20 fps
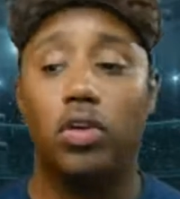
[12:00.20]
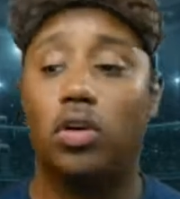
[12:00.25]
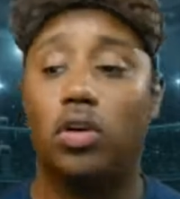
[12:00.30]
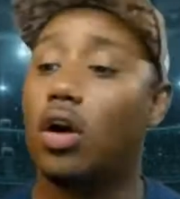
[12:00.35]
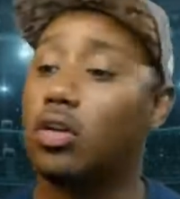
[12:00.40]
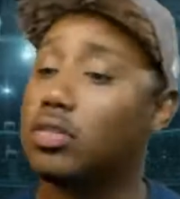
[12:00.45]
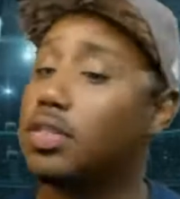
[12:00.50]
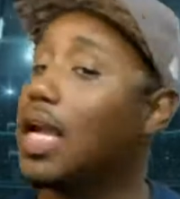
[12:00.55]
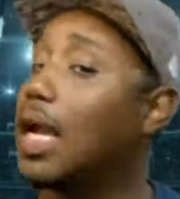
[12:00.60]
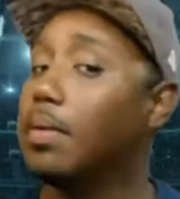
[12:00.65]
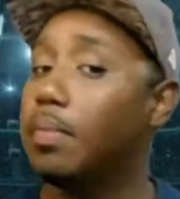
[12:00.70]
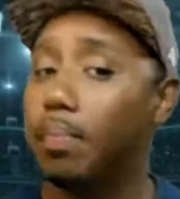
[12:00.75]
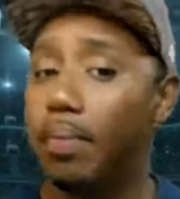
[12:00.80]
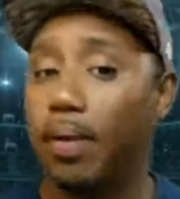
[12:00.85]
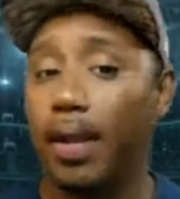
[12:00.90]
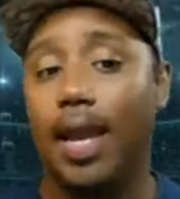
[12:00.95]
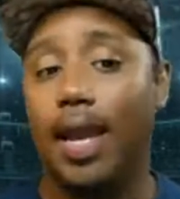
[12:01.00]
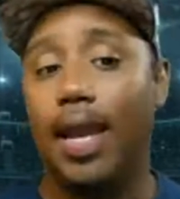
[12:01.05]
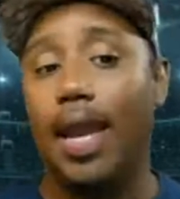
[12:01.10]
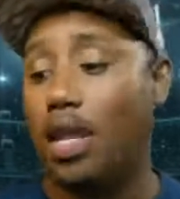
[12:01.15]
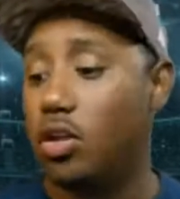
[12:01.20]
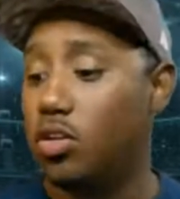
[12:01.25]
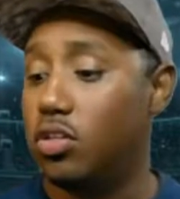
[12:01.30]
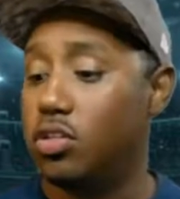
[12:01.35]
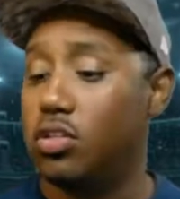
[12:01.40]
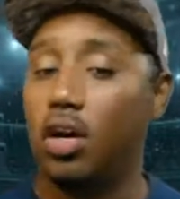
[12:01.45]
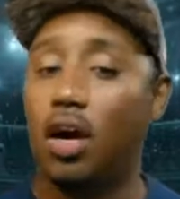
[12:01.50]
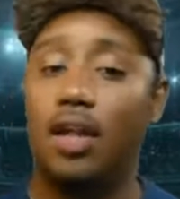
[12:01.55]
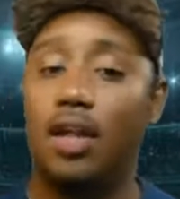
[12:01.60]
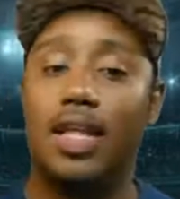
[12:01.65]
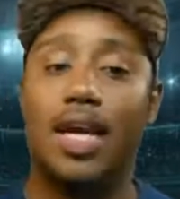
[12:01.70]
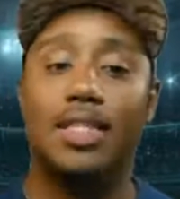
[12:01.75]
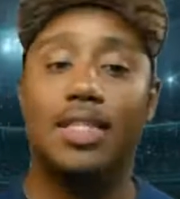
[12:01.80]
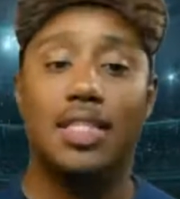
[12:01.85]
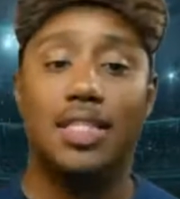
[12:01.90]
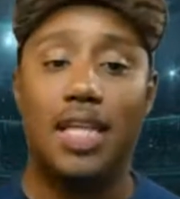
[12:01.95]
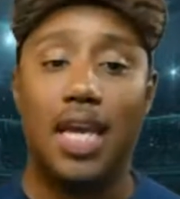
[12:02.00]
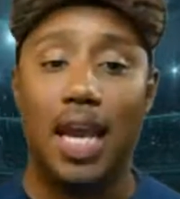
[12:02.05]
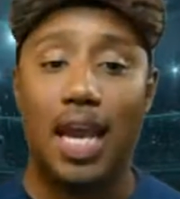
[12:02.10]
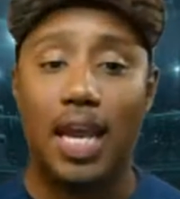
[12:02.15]
came to play, and you saw that
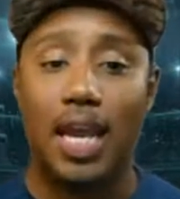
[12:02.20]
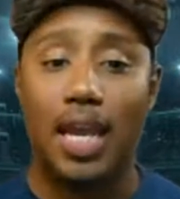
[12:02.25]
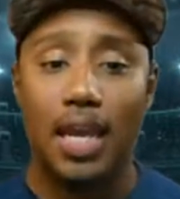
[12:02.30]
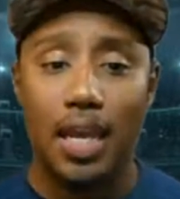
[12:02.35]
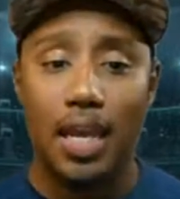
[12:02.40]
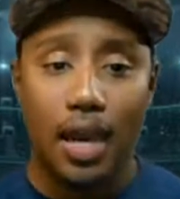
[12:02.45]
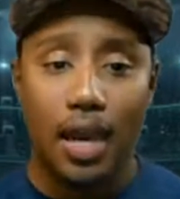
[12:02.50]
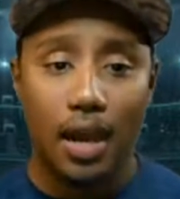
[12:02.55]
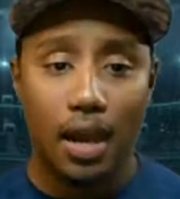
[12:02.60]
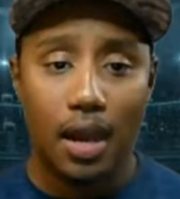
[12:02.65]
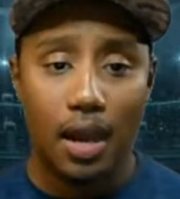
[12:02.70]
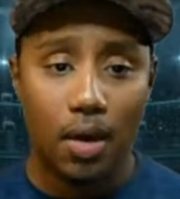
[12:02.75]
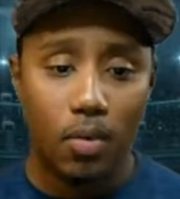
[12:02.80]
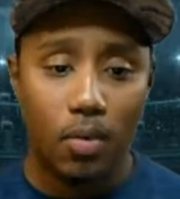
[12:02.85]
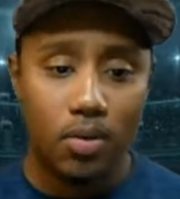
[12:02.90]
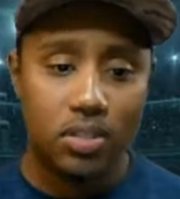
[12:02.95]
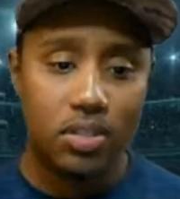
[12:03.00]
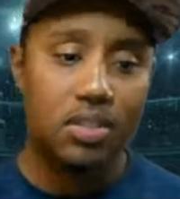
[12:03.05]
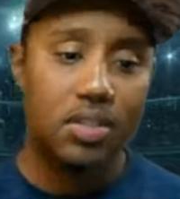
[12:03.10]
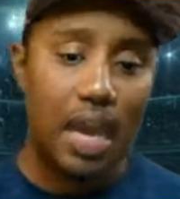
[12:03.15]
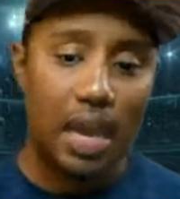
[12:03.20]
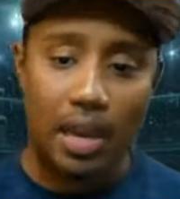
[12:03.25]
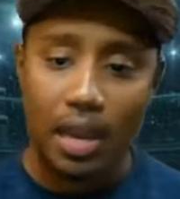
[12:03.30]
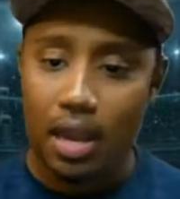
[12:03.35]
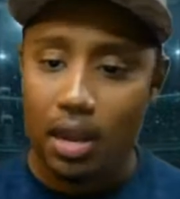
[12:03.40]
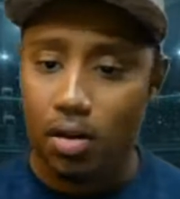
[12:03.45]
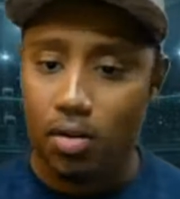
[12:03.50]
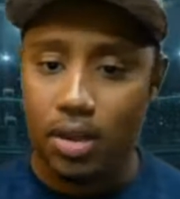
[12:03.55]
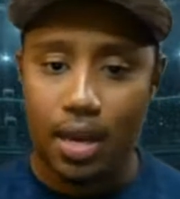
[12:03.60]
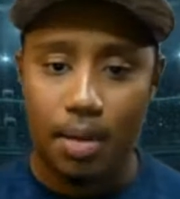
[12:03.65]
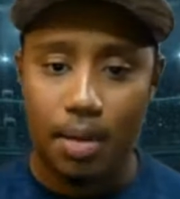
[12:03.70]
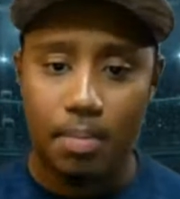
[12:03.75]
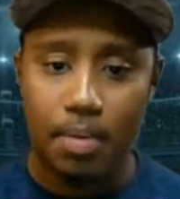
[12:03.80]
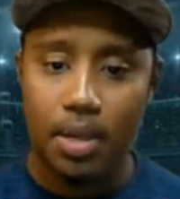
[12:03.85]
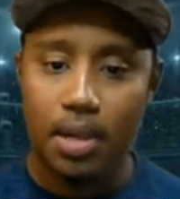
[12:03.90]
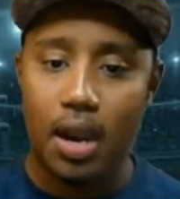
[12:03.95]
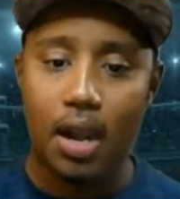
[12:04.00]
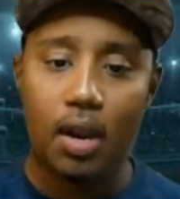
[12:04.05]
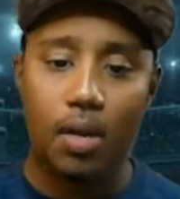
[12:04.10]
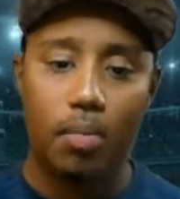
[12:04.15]
today. What's the stat line on that? I mean,
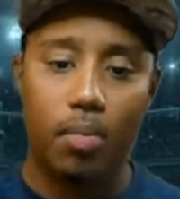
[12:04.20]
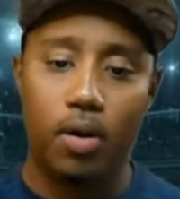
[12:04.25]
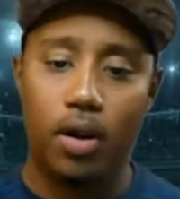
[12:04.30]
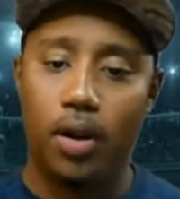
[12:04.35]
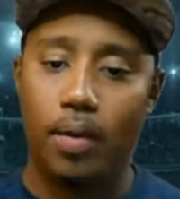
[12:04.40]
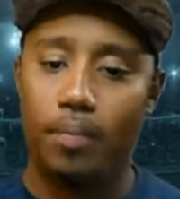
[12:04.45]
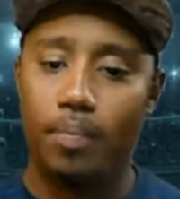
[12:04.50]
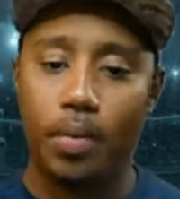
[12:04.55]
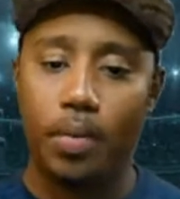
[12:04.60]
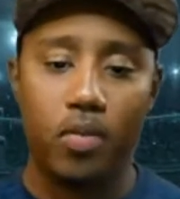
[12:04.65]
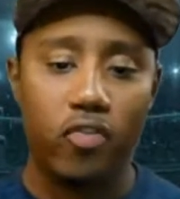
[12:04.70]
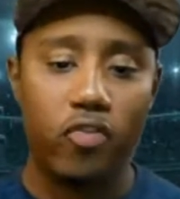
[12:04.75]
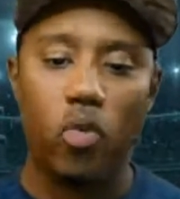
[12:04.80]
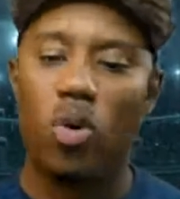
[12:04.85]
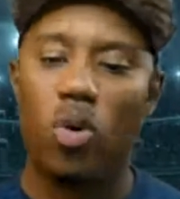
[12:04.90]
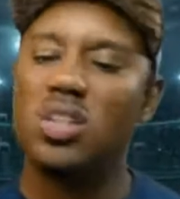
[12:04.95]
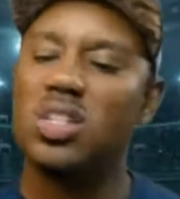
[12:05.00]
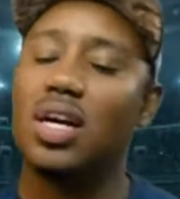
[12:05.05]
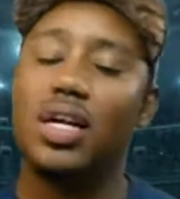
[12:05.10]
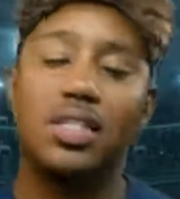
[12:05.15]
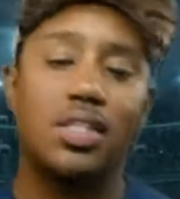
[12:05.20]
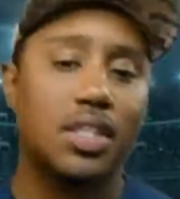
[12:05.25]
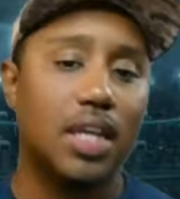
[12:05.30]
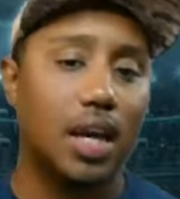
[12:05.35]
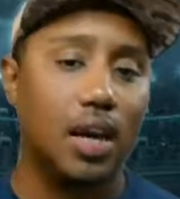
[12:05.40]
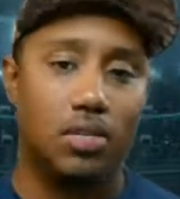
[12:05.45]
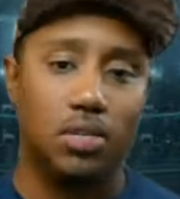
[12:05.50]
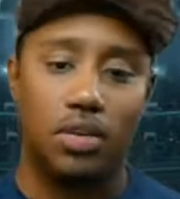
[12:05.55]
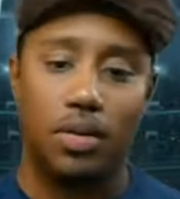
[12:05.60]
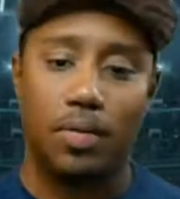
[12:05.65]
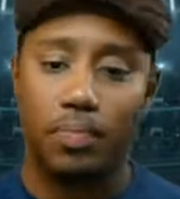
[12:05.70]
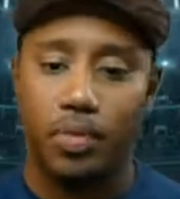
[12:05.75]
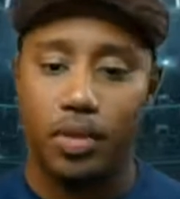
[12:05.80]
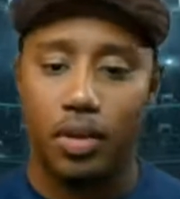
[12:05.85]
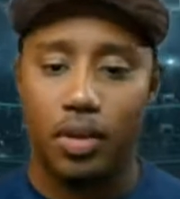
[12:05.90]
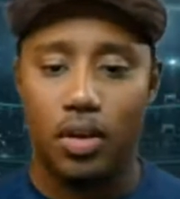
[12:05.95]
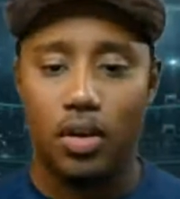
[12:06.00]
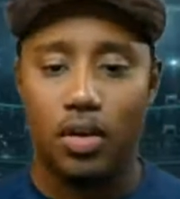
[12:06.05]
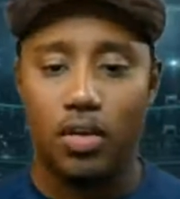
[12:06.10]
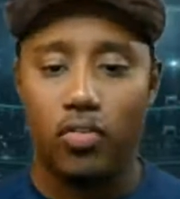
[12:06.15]
Kyler Murray. 4 touchdowns.
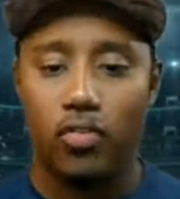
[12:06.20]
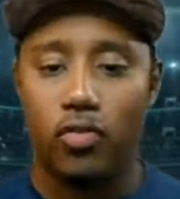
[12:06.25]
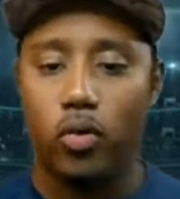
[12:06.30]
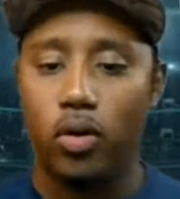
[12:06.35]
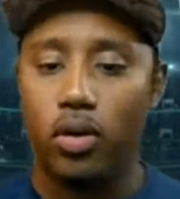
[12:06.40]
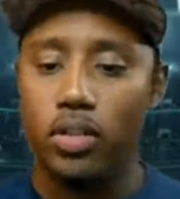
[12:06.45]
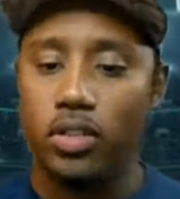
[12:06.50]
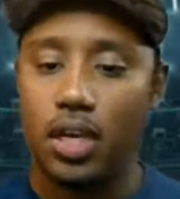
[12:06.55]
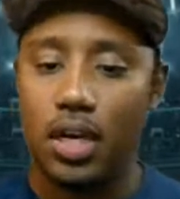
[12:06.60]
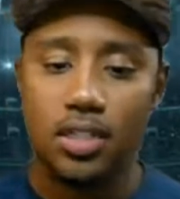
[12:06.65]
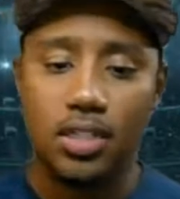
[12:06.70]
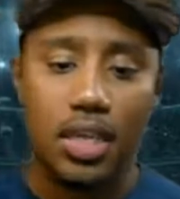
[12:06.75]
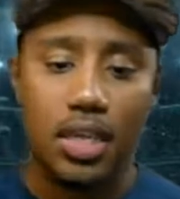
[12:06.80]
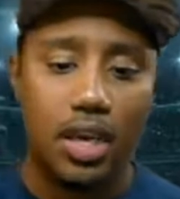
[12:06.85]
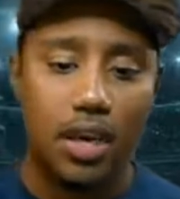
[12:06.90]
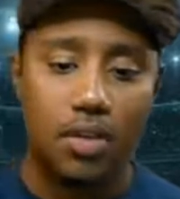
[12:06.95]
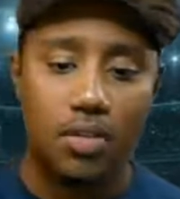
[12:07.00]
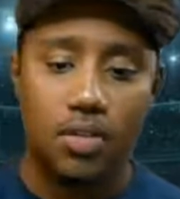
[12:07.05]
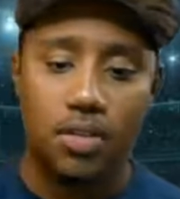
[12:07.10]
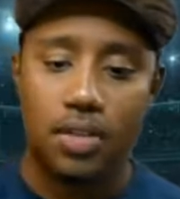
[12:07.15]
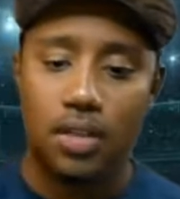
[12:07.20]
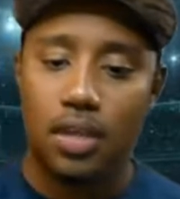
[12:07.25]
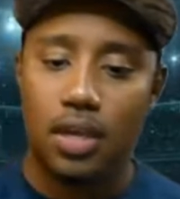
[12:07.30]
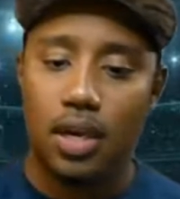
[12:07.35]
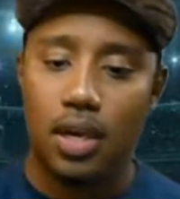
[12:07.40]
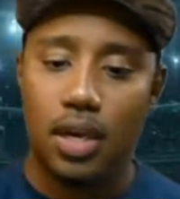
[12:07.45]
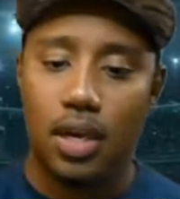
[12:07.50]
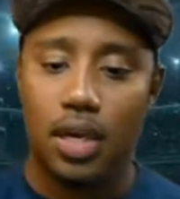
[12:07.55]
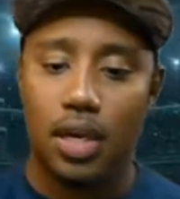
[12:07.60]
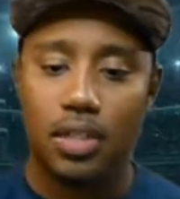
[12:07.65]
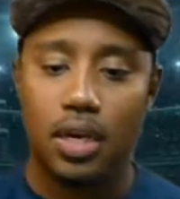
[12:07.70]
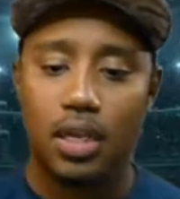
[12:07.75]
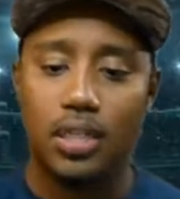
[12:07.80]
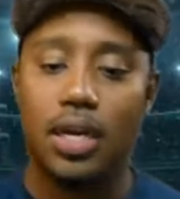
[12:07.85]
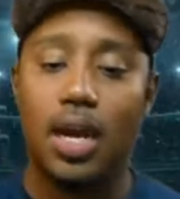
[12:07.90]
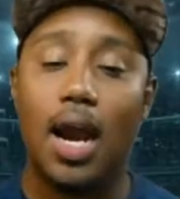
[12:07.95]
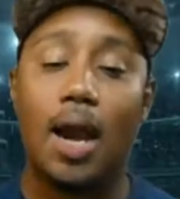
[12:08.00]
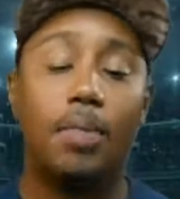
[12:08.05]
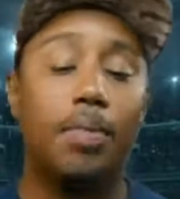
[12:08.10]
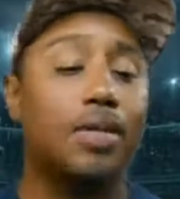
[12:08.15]
4 touchdowns. DeAndre
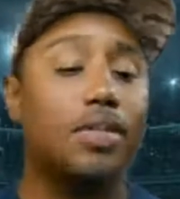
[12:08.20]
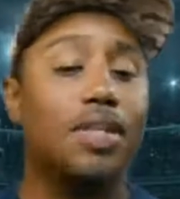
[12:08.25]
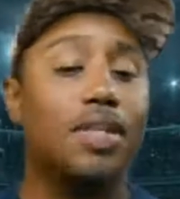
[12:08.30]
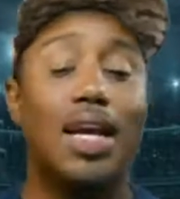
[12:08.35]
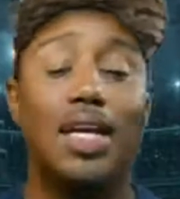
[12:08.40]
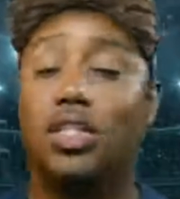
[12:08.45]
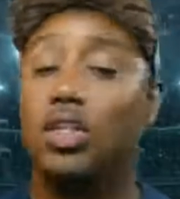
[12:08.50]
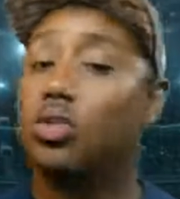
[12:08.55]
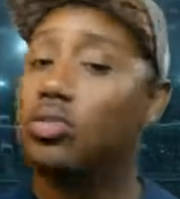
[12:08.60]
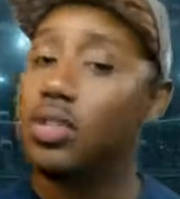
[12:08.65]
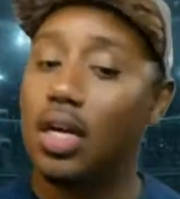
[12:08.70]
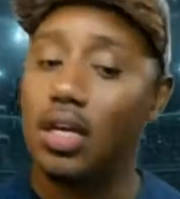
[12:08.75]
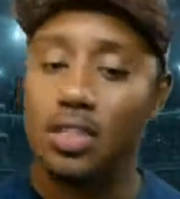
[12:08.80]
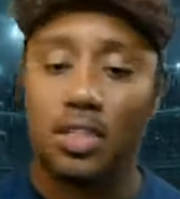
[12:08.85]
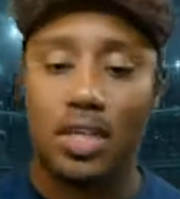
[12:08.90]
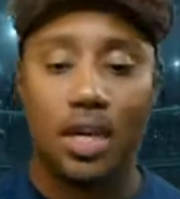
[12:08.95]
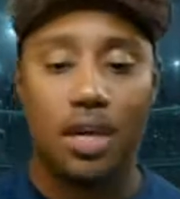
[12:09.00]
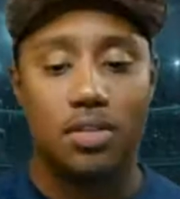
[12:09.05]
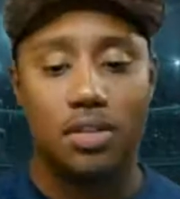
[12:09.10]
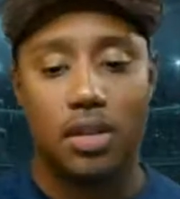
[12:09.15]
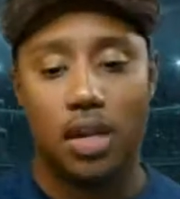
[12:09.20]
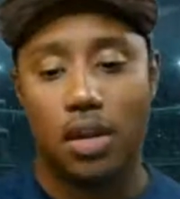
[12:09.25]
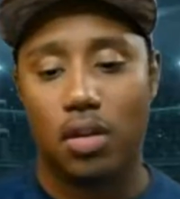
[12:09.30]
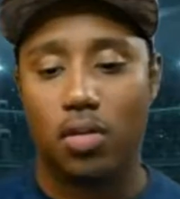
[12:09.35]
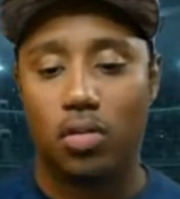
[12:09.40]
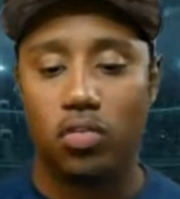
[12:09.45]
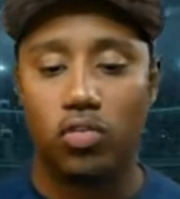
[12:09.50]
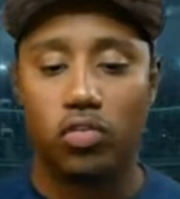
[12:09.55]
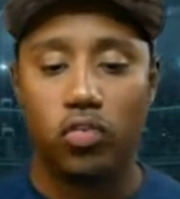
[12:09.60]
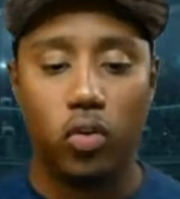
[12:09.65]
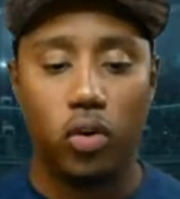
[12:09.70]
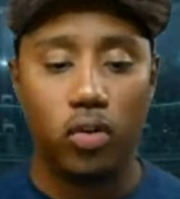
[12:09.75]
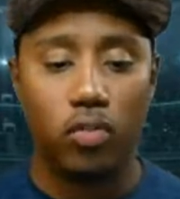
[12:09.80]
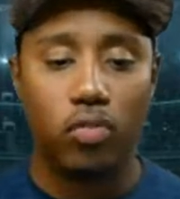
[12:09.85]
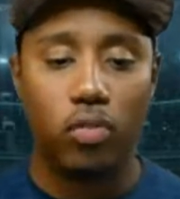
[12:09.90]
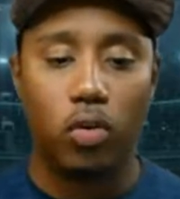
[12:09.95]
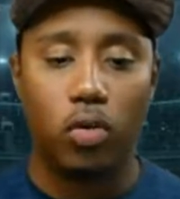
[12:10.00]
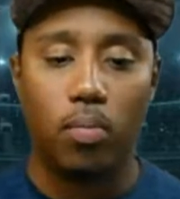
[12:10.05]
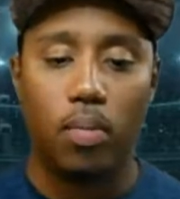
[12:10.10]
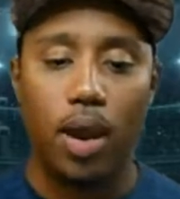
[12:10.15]
Hopkins, he had 2 touchdowns out of those 4
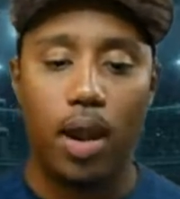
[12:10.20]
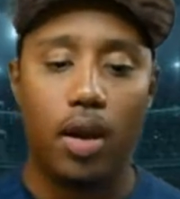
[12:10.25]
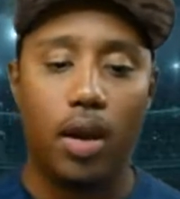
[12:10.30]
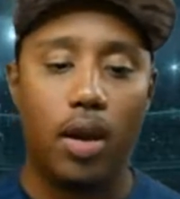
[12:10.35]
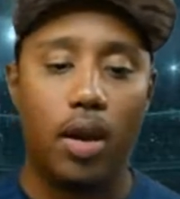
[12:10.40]
thrown by